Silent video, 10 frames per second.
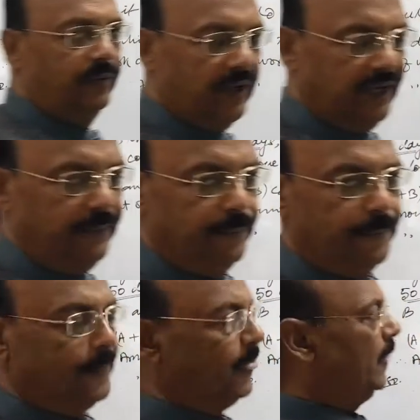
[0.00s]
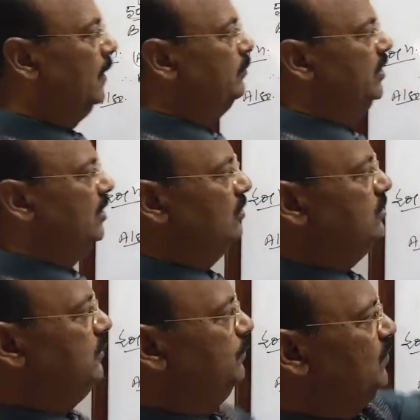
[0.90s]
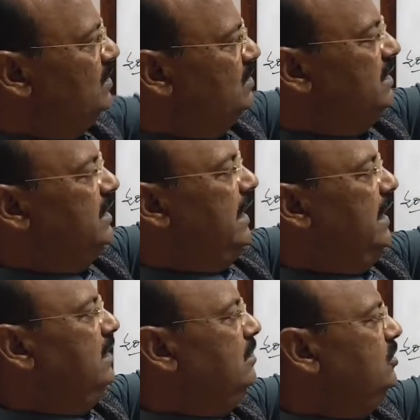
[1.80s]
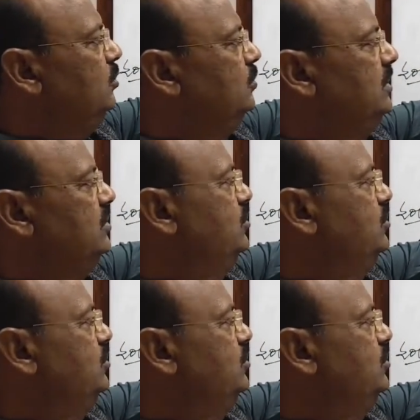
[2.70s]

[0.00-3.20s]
Why? Because C can do this